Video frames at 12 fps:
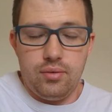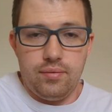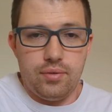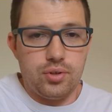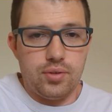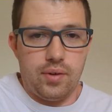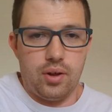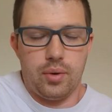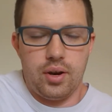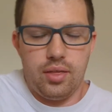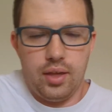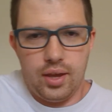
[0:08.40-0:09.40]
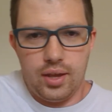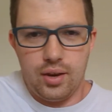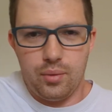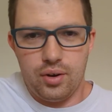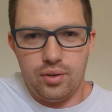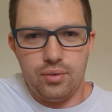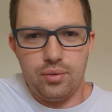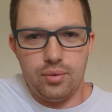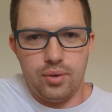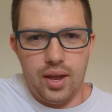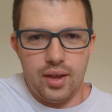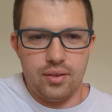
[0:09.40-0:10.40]
first of all, I want to thank anyone who
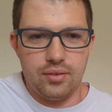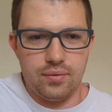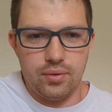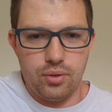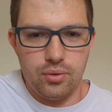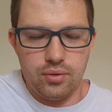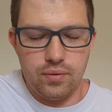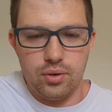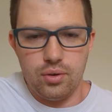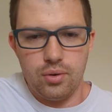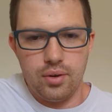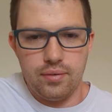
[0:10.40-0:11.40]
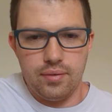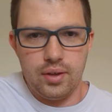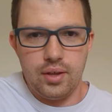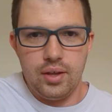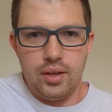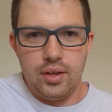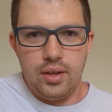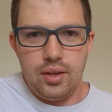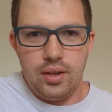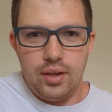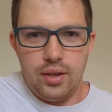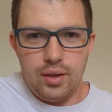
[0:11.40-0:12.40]
has, for those of you who have
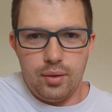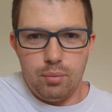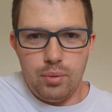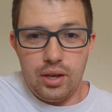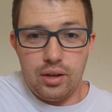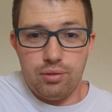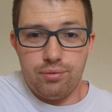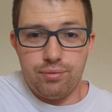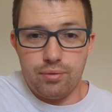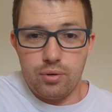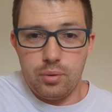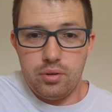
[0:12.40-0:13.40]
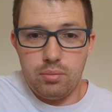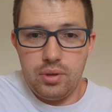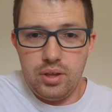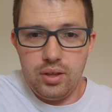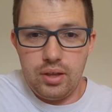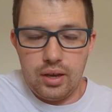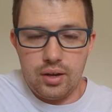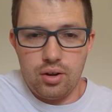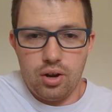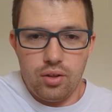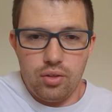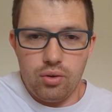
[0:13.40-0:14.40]
made it through with me and
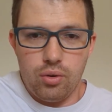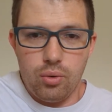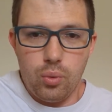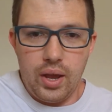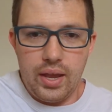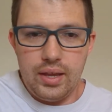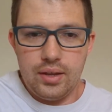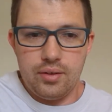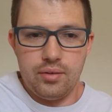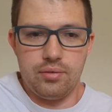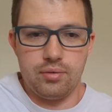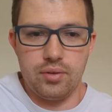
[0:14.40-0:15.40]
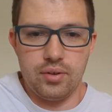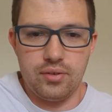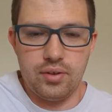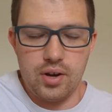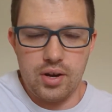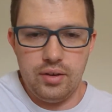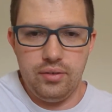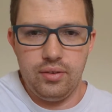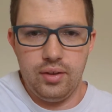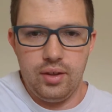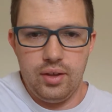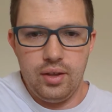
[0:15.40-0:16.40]
gone the whole way through this series.
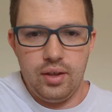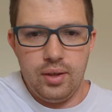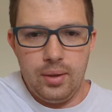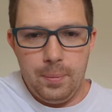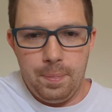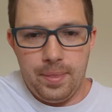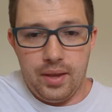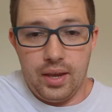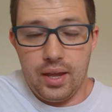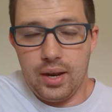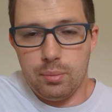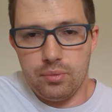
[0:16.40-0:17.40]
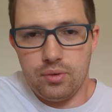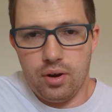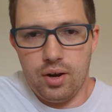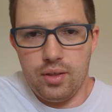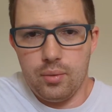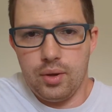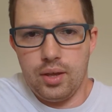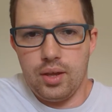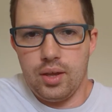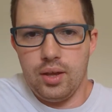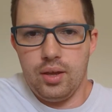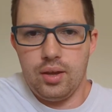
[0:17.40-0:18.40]
Again, I'm sorry that
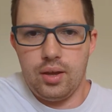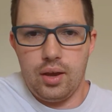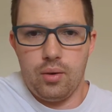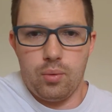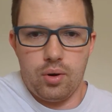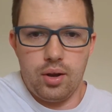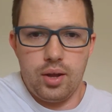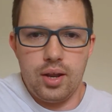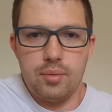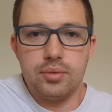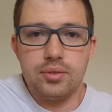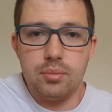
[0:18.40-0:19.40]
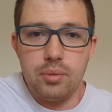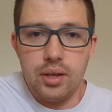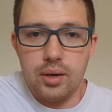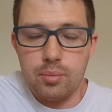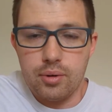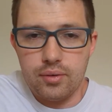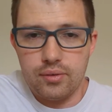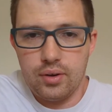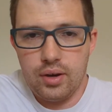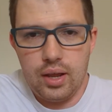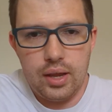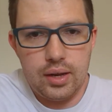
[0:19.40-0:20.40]
we were unable to meet in
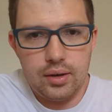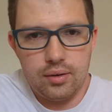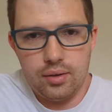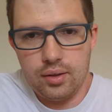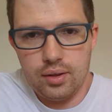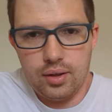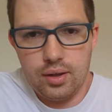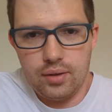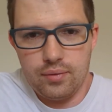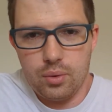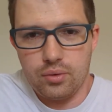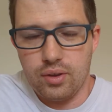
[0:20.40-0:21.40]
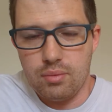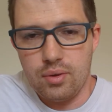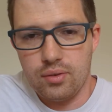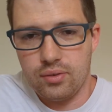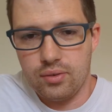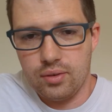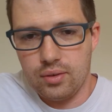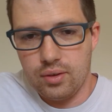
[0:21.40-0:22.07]
person. And of course, I miss